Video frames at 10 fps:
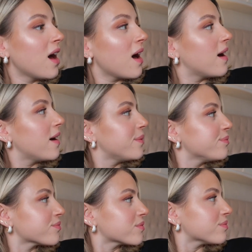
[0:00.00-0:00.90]

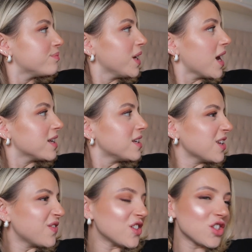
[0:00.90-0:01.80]
But yeah, I don't
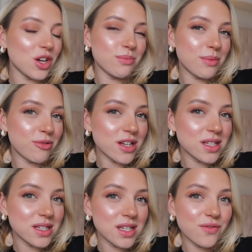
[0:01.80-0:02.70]
know if to show my
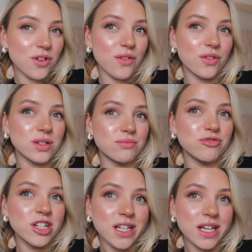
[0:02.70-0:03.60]
presents I've got. I've got some
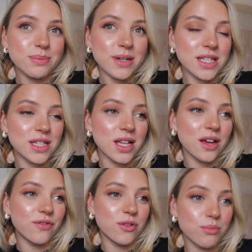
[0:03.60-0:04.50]
really nice pieces,
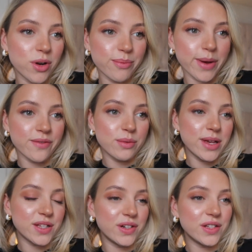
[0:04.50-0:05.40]
like from one of my other
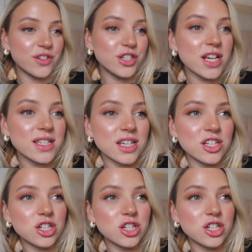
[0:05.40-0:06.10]
best friends, Francesca.